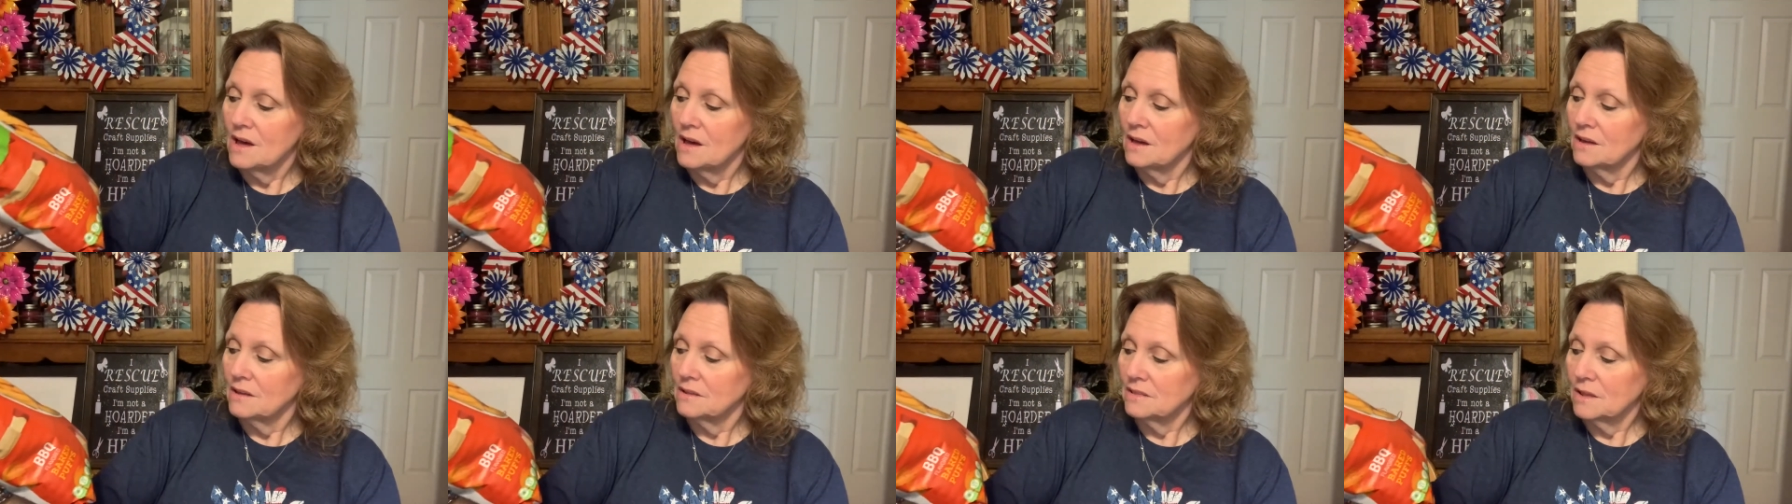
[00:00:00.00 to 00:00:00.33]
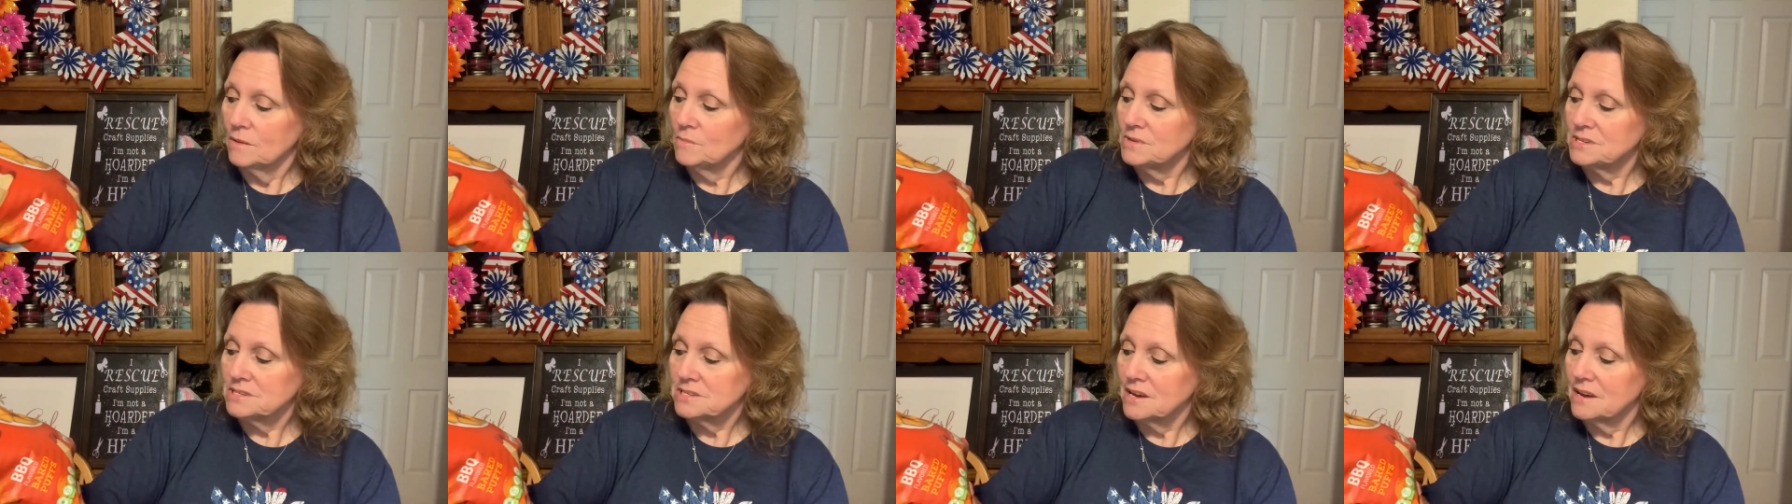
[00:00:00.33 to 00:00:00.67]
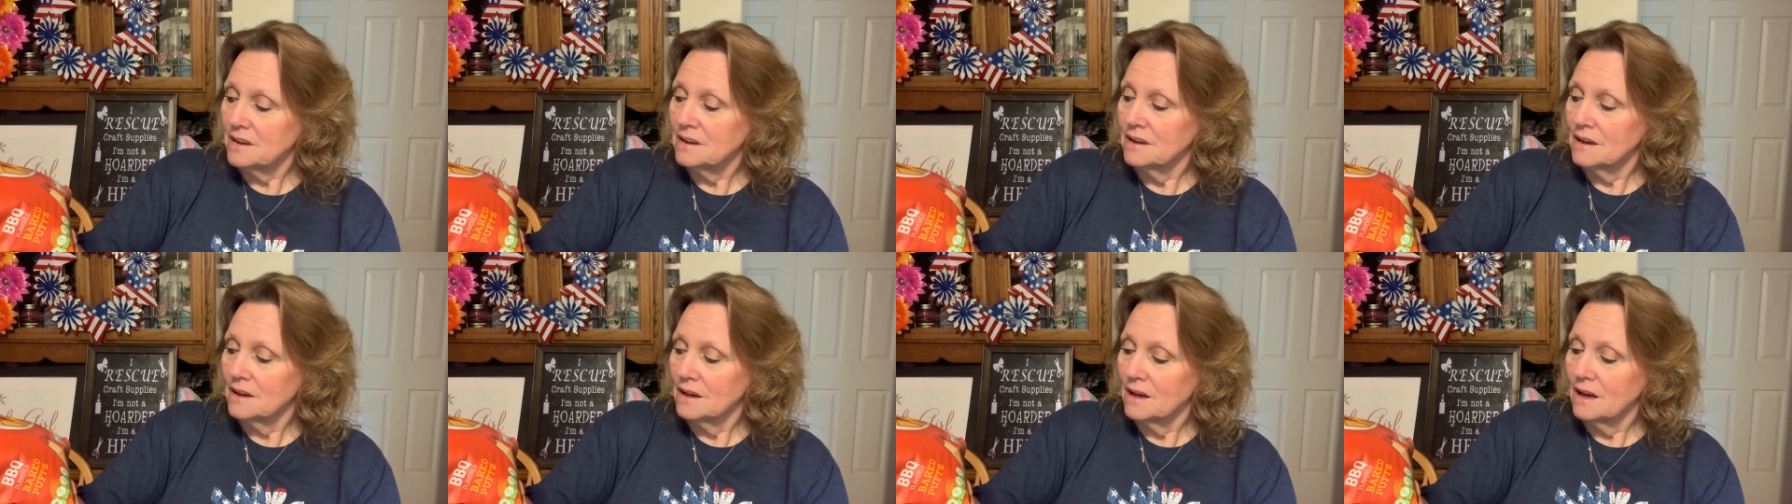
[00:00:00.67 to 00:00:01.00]
let me tell
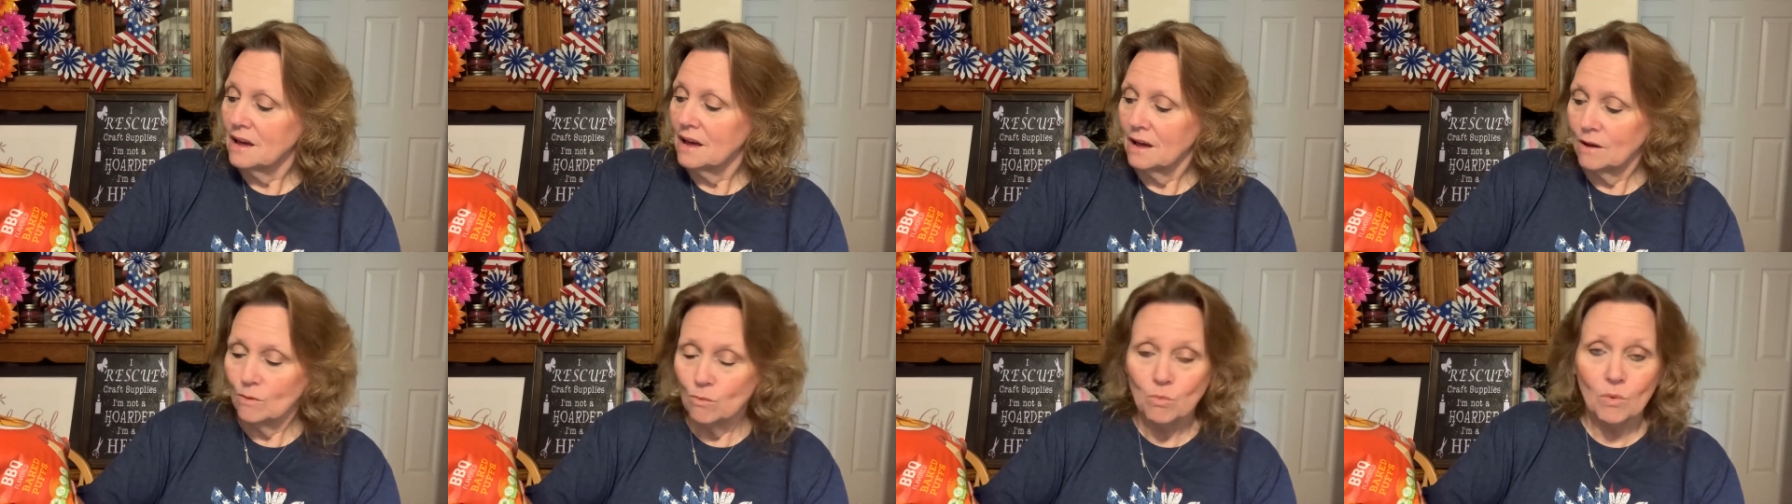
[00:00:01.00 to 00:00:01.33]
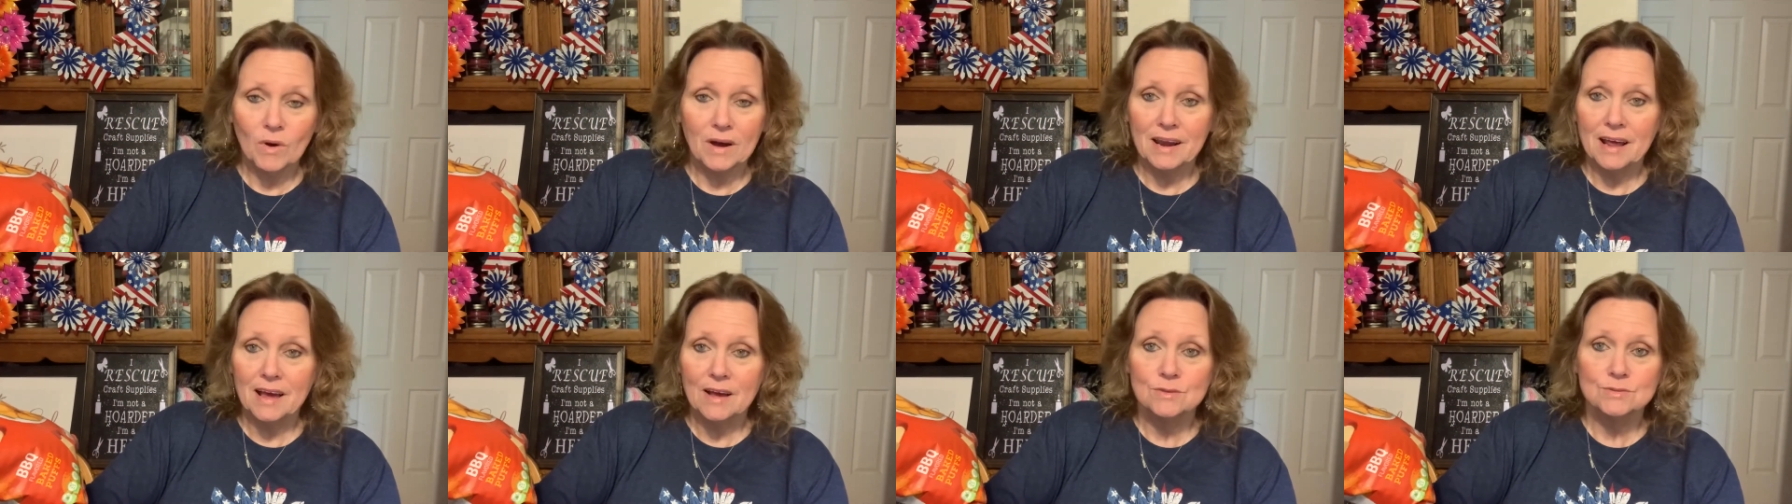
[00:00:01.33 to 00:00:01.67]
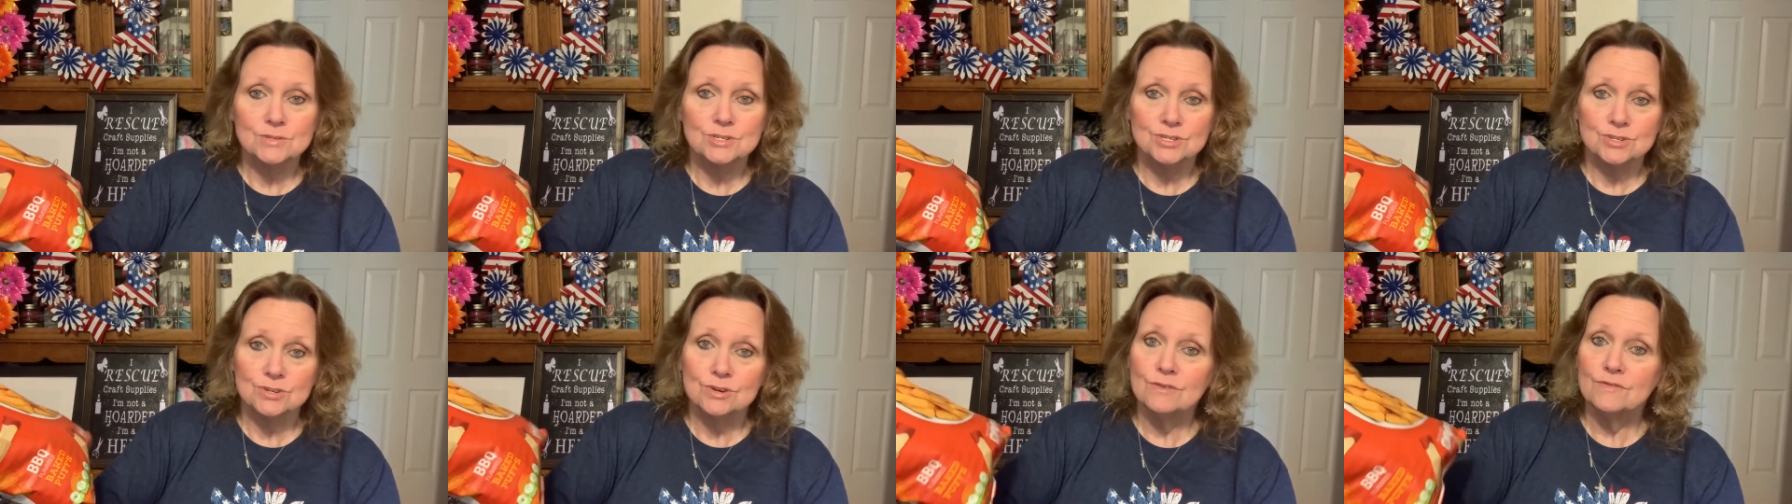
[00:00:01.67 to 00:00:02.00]
you, a 1 ounce
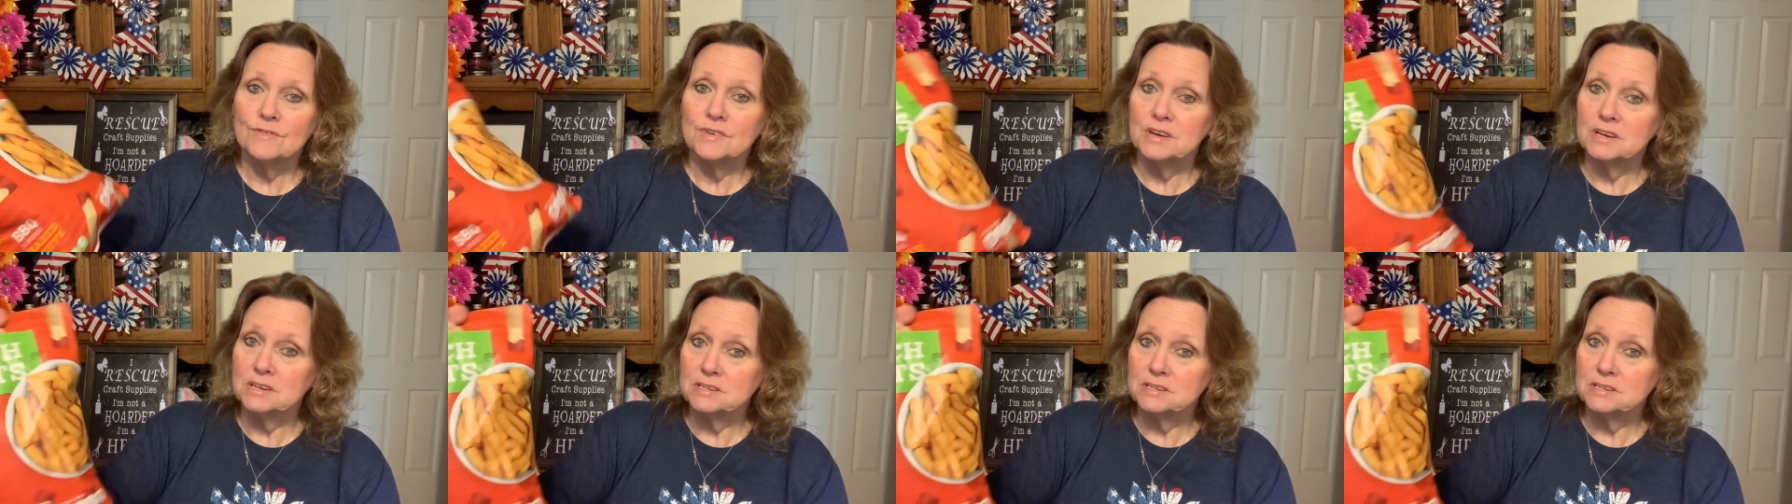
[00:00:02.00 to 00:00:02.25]
serving